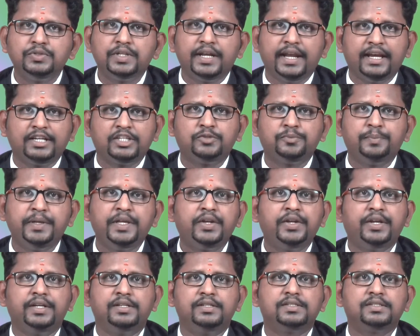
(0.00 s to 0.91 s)
user
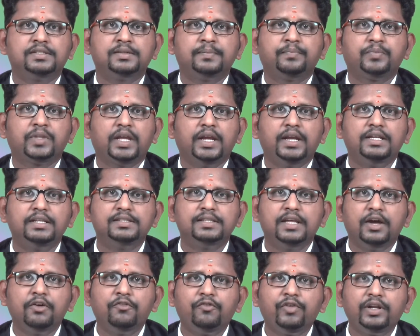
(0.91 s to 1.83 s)
experience. It
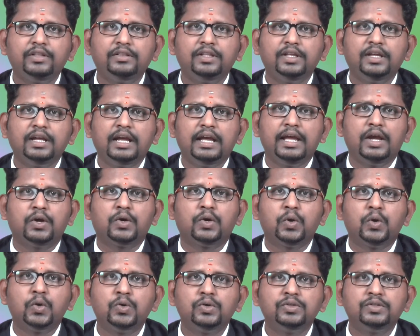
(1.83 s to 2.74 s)
is everything
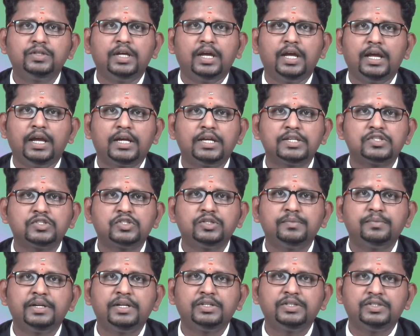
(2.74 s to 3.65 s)
a
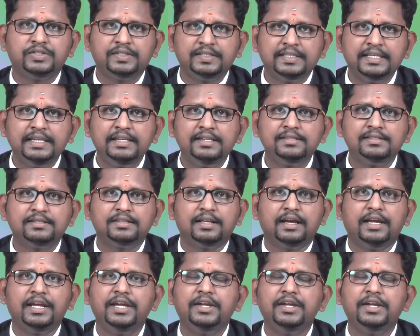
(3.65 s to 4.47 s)
customer sees,